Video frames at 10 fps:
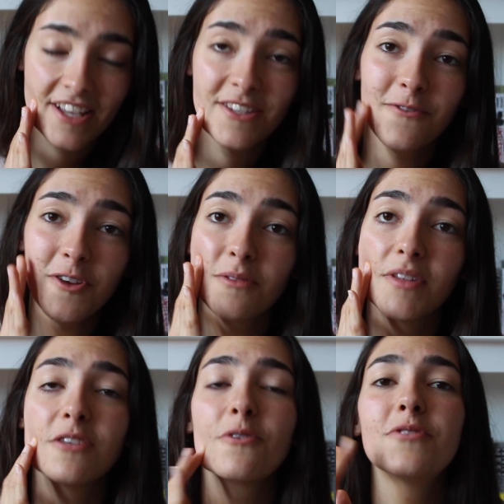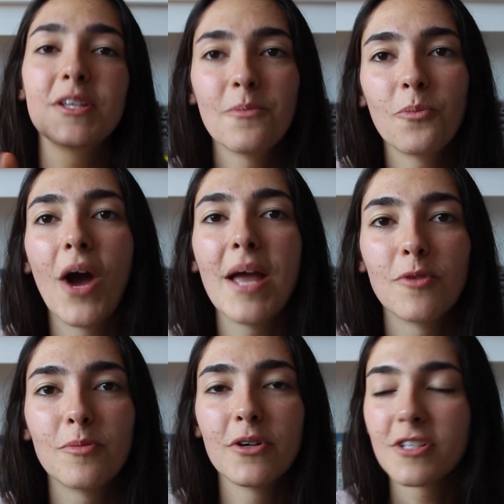There's a few, there's obviously way
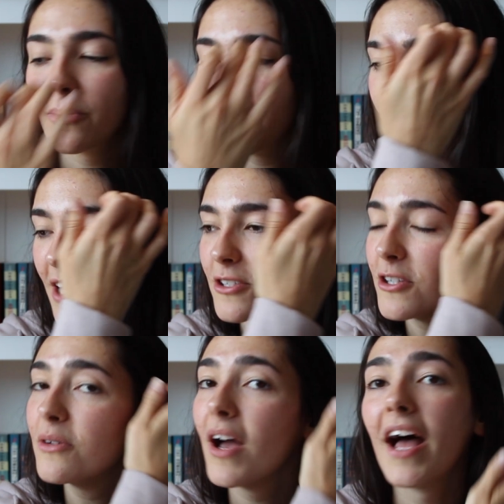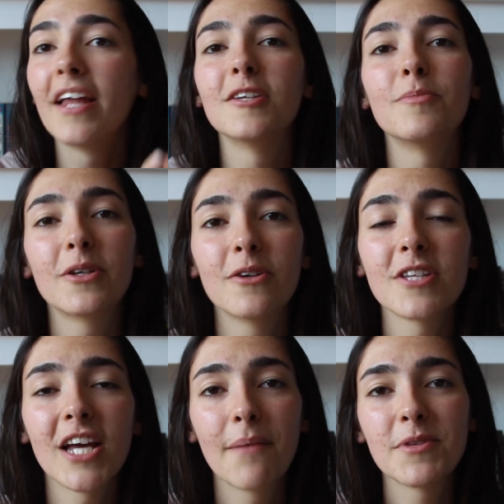more books I want to get to and
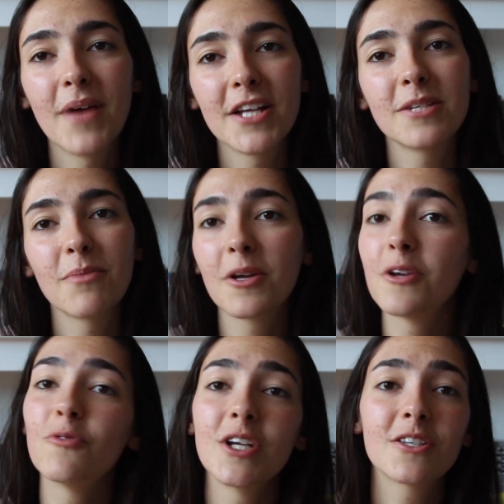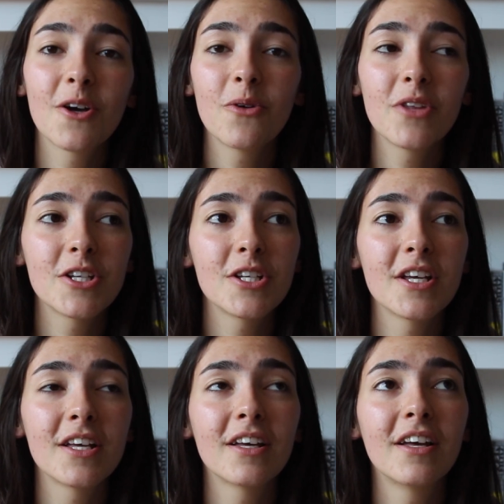because I am smashing my Goodreads goal this
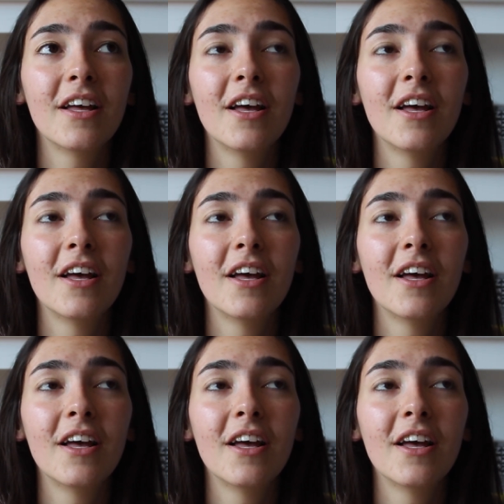year,